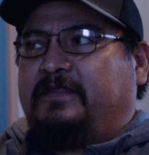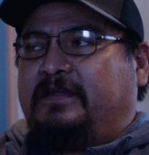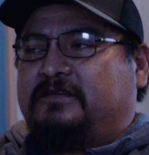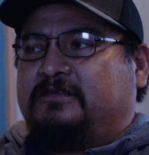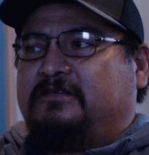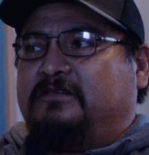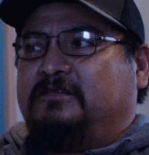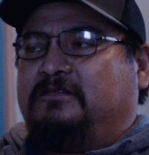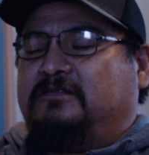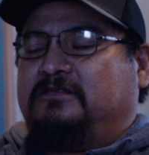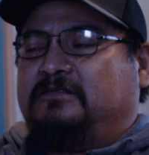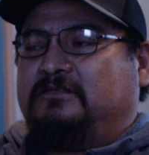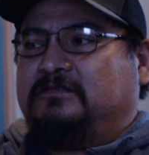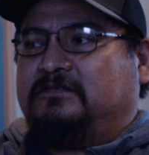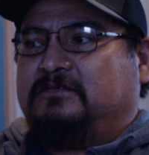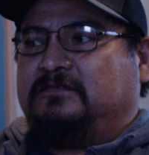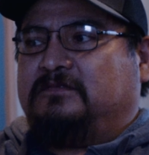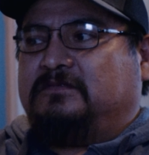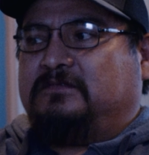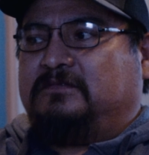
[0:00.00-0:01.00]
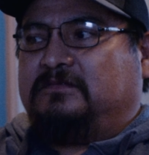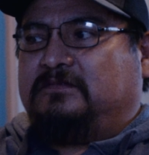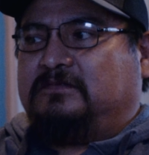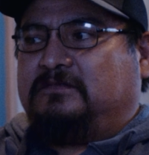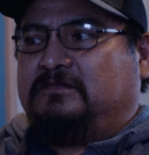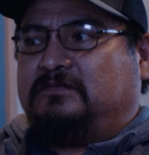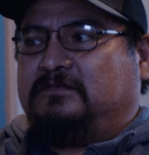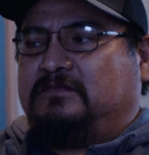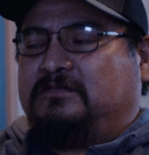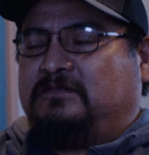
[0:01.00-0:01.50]
That's the
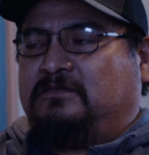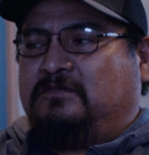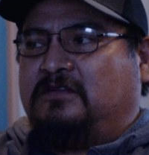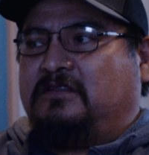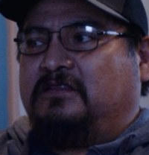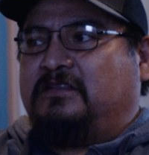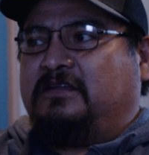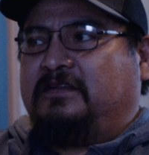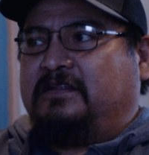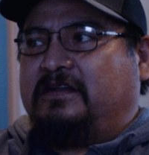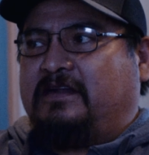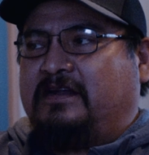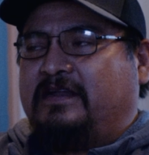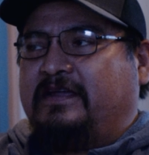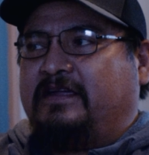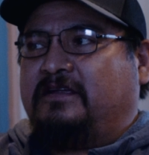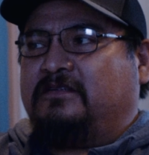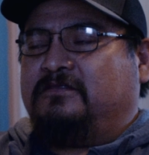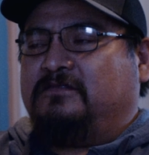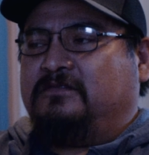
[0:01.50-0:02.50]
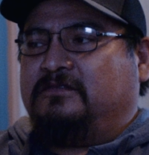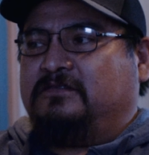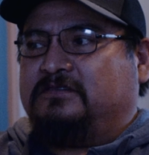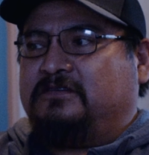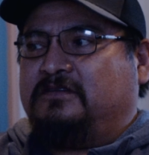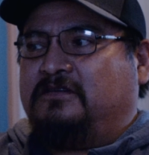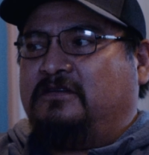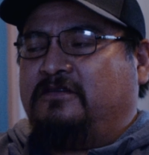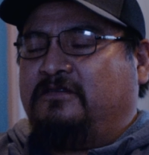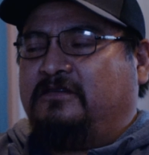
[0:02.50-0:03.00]
one thing that I like too,
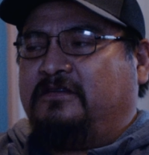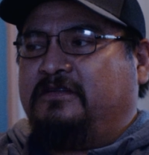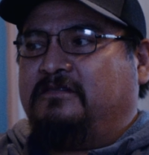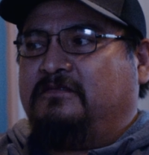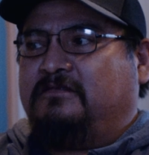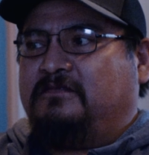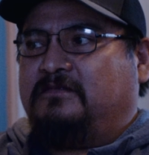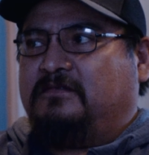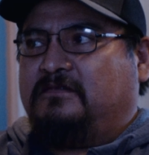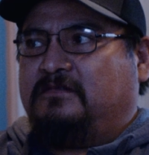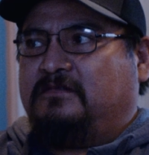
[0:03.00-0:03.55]
is the learning.